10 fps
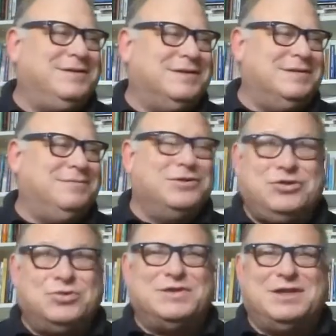
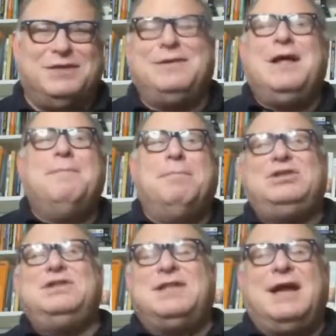virtual stuff. But
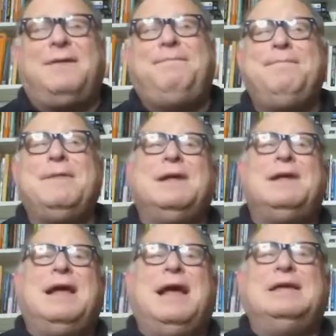she's there,
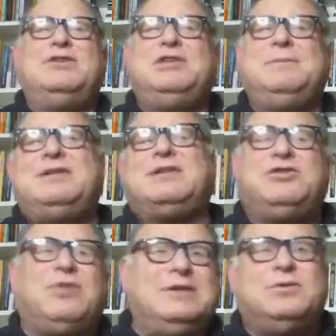and she basically
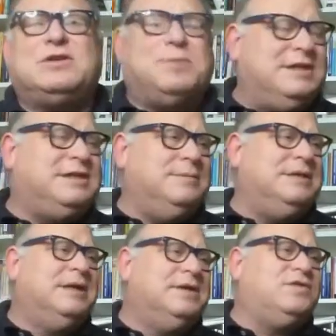tried to explain to
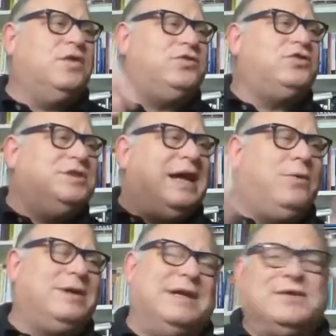me social
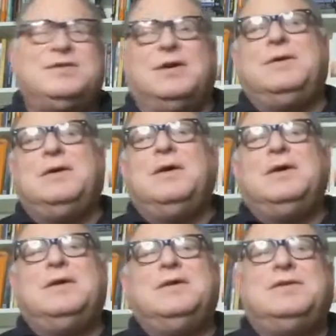networking.
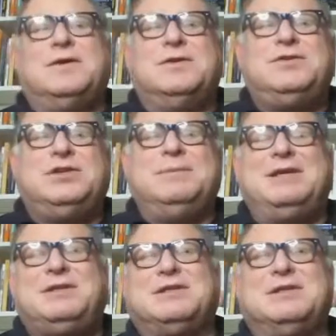So she
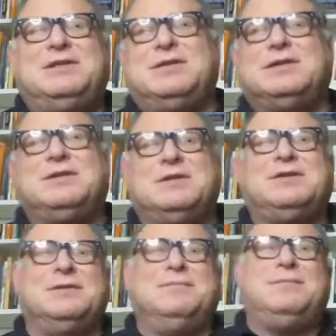basically took
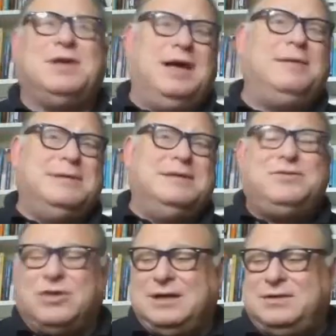some time and
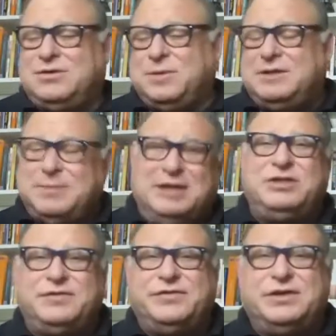tried to explain to me. I
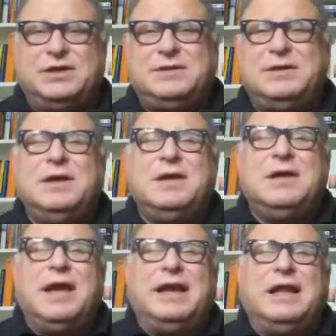interviewed her,
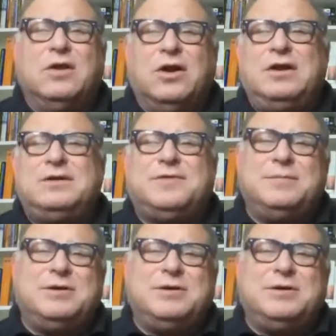and I learned from